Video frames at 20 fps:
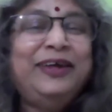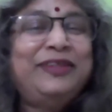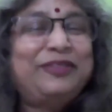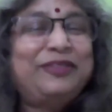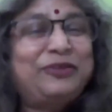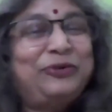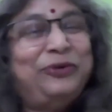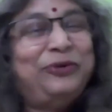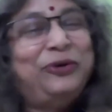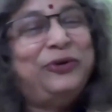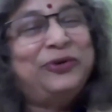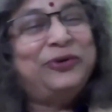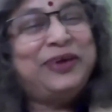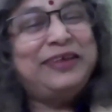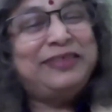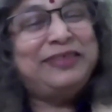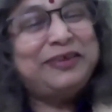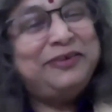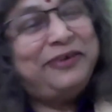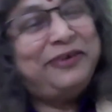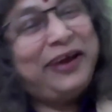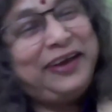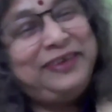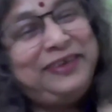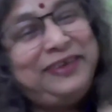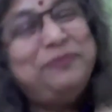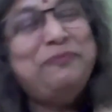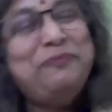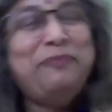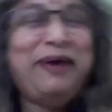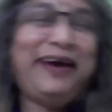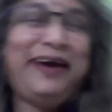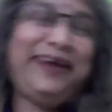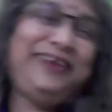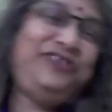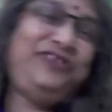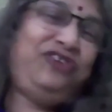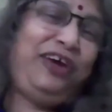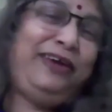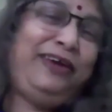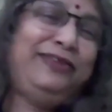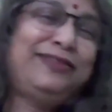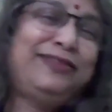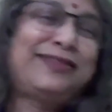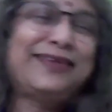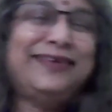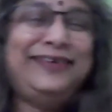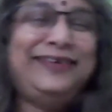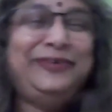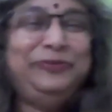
So, okay, sir, right? Bye, Jayan, sir.